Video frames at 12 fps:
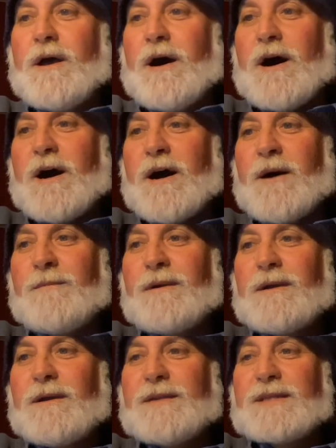Um,
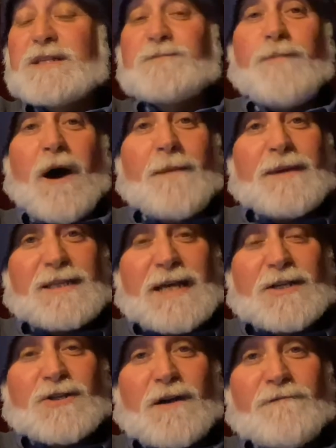this is Bobby
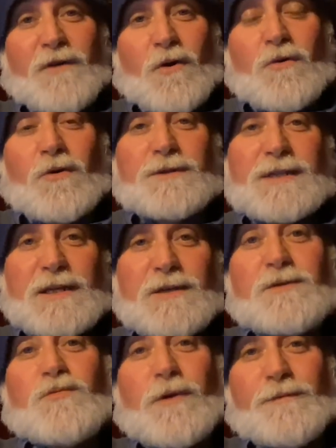Tench on vocals. He
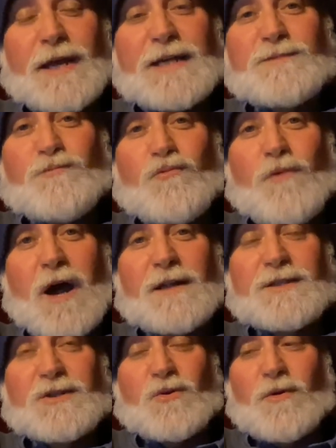replaced
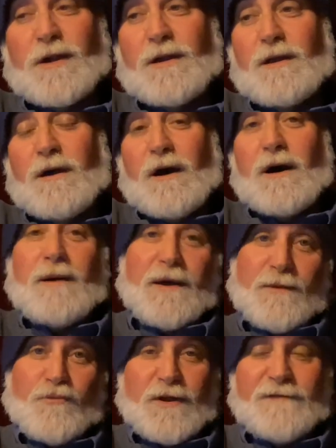Rod Stewart uh, on
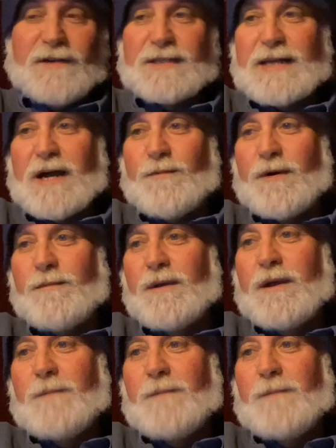the previous album.